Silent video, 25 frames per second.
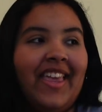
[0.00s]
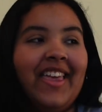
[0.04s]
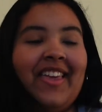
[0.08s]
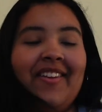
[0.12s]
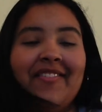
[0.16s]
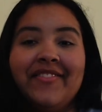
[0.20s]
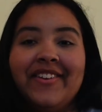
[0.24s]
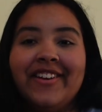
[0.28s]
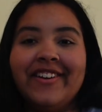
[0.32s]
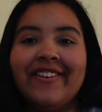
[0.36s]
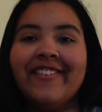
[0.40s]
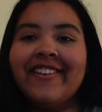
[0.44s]

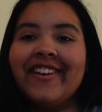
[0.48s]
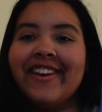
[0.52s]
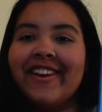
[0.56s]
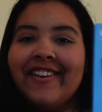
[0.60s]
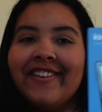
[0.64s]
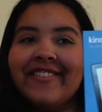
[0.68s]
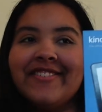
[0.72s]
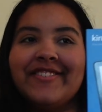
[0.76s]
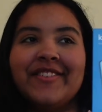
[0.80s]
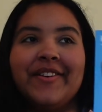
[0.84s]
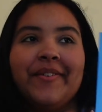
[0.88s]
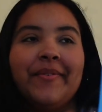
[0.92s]
read on
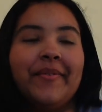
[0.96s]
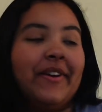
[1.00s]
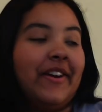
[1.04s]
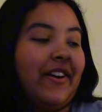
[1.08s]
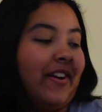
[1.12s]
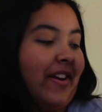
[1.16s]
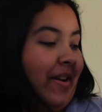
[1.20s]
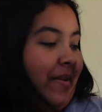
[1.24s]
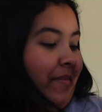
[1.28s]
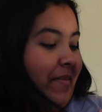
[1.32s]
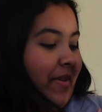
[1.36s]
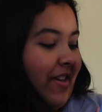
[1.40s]
here, so we're
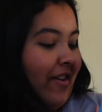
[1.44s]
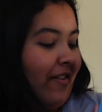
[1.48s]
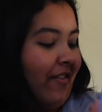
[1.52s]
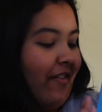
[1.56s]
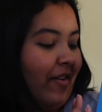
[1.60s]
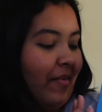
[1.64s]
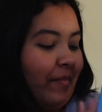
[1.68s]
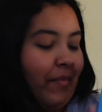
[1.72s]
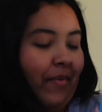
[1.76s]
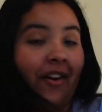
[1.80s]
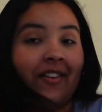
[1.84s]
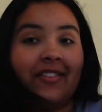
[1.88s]
gonna be
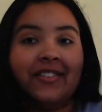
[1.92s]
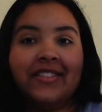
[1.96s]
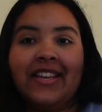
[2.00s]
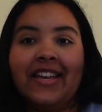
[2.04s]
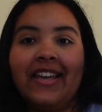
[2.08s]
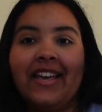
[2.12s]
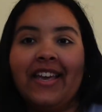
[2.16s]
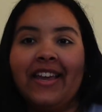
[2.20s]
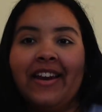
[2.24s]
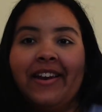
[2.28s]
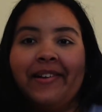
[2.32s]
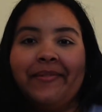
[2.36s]
unboxing
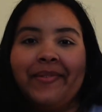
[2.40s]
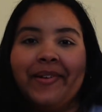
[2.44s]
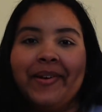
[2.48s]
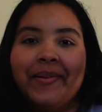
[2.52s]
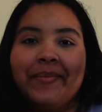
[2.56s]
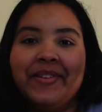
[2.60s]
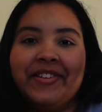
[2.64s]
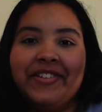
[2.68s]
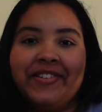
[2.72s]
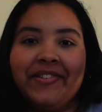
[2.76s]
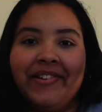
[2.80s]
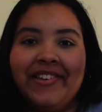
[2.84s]
it, and I'm gonna
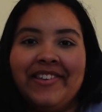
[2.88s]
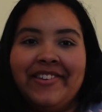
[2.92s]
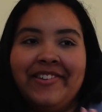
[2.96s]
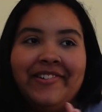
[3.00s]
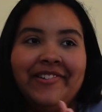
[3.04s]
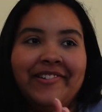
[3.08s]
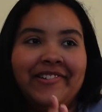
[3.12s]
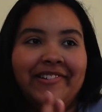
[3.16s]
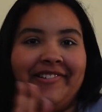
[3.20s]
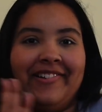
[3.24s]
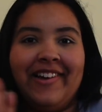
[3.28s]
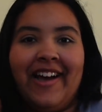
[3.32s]
be showing
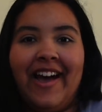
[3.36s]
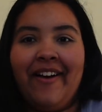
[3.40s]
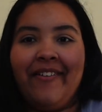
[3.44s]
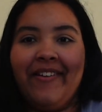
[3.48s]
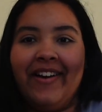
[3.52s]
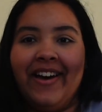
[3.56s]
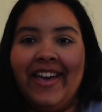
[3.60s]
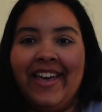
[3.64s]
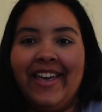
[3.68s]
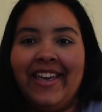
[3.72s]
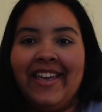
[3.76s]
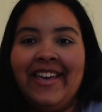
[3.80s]
you how
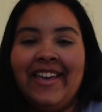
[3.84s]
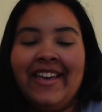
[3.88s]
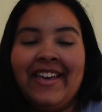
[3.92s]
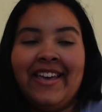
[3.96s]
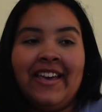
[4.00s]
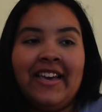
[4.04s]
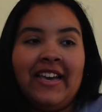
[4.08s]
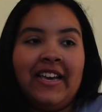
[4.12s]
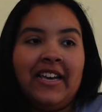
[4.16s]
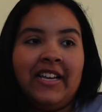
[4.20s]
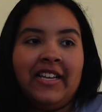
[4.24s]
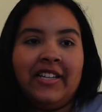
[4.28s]
I
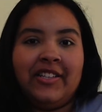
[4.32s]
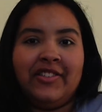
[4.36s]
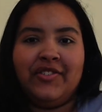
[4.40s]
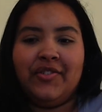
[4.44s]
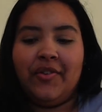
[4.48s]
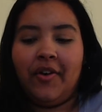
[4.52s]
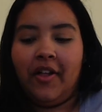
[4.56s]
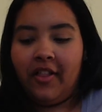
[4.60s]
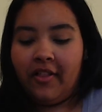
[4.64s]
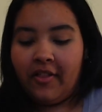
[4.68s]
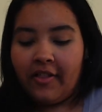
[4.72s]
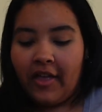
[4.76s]
do
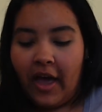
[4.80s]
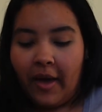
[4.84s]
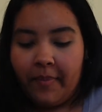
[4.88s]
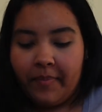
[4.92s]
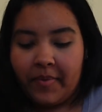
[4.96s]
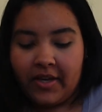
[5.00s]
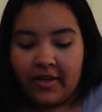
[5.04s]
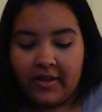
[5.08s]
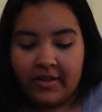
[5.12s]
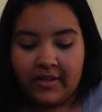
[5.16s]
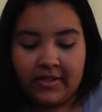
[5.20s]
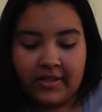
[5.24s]
all of that,
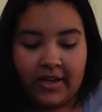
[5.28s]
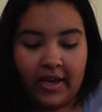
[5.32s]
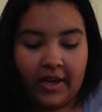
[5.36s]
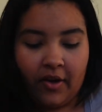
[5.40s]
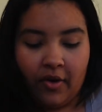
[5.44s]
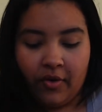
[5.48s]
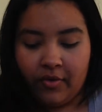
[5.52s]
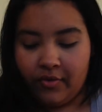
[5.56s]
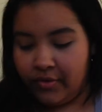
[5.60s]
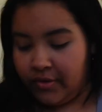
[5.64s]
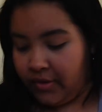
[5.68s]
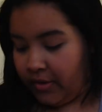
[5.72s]
because I
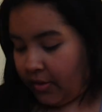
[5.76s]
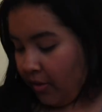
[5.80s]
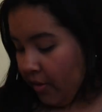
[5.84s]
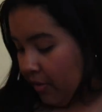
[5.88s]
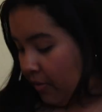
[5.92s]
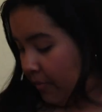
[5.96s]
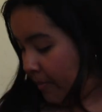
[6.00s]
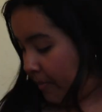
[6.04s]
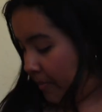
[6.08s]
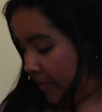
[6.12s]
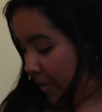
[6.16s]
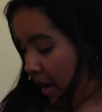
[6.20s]

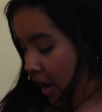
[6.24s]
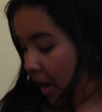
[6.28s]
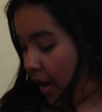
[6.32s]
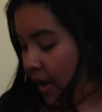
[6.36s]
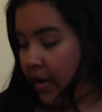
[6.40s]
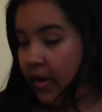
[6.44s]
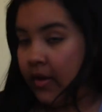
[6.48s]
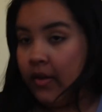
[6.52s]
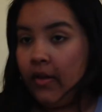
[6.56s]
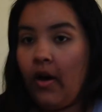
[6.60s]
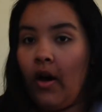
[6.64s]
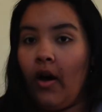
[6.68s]
also
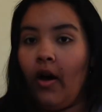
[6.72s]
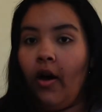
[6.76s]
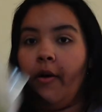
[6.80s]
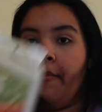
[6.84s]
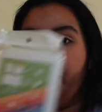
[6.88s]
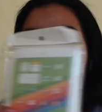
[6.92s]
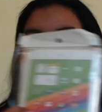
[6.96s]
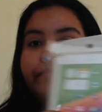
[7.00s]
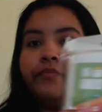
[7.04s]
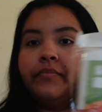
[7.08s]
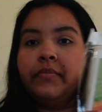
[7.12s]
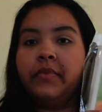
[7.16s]
bought
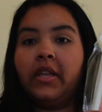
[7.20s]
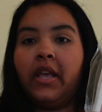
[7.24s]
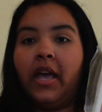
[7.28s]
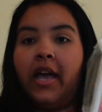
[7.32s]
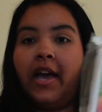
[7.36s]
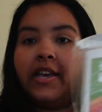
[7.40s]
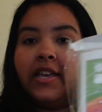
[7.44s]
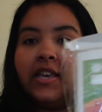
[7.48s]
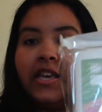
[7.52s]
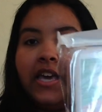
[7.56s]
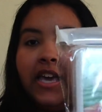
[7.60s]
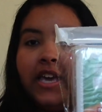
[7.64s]

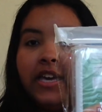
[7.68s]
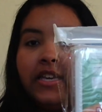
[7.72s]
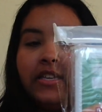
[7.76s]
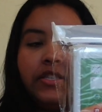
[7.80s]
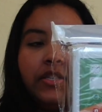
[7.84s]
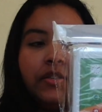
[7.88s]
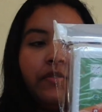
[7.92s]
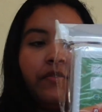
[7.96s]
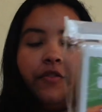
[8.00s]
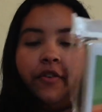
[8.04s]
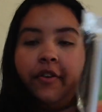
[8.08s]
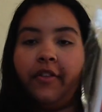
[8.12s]
a
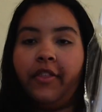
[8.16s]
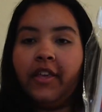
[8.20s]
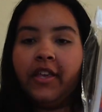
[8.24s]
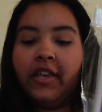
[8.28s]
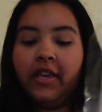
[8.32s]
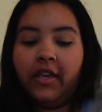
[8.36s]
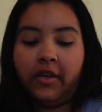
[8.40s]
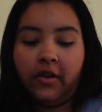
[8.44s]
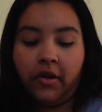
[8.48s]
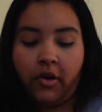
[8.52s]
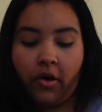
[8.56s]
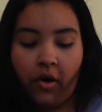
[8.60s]
case for the
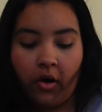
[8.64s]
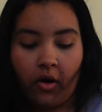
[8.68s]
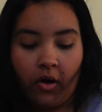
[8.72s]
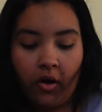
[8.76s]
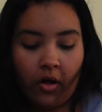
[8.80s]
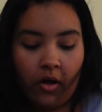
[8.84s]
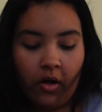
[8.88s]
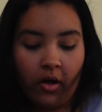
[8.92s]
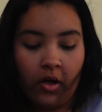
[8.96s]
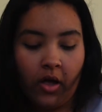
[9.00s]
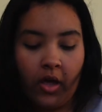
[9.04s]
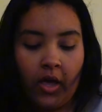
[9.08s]

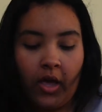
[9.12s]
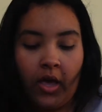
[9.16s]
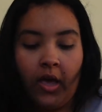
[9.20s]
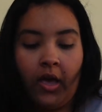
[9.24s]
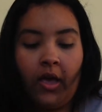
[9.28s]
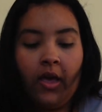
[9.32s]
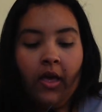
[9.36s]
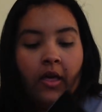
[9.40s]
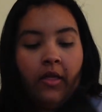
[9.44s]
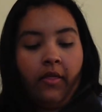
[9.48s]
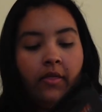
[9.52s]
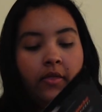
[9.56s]
Kindle,
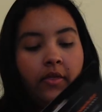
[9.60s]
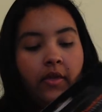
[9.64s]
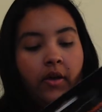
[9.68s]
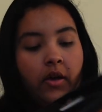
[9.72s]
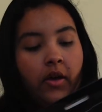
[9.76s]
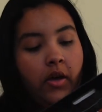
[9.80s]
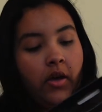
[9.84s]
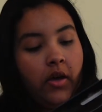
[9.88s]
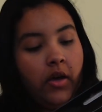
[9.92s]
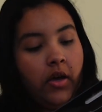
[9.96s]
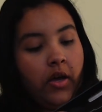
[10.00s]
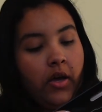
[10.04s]

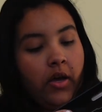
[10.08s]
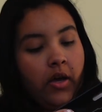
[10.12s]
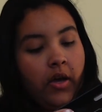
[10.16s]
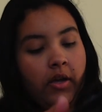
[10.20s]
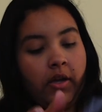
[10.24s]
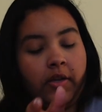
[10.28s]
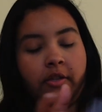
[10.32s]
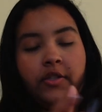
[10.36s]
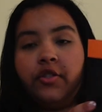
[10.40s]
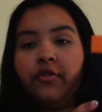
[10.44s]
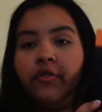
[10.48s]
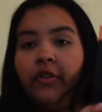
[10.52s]

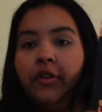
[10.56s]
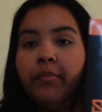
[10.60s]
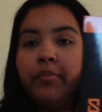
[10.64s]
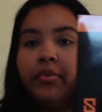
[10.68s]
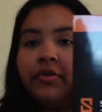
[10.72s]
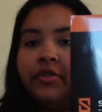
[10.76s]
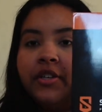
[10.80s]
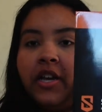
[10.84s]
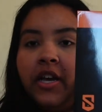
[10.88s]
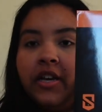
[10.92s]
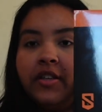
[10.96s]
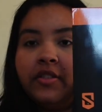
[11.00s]
the screen
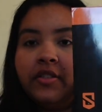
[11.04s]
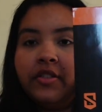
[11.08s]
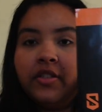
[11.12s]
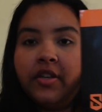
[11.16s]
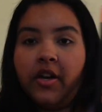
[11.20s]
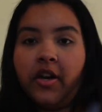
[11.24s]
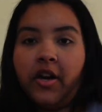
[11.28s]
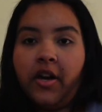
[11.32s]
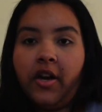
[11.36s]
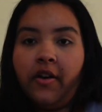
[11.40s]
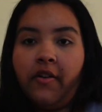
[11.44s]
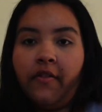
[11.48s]

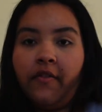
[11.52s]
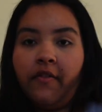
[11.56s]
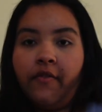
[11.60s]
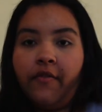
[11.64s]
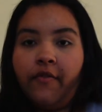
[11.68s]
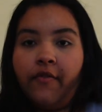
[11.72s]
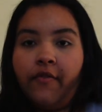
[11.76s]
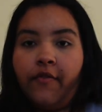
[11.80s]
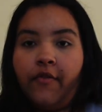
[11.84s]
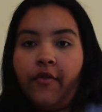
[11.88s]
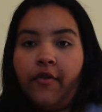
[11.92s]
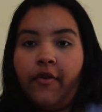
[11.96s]
protector
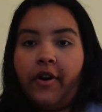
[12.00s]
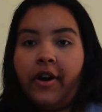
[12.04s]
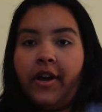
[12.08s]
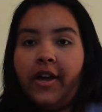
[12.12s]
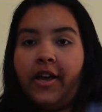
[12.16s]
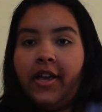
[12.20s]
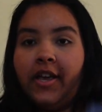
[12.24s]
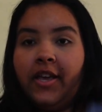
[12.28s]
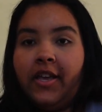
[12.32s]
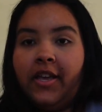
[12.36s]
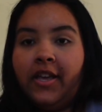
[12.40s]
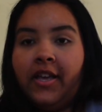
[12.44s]
for
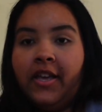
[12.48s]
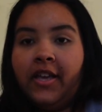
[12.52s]
it,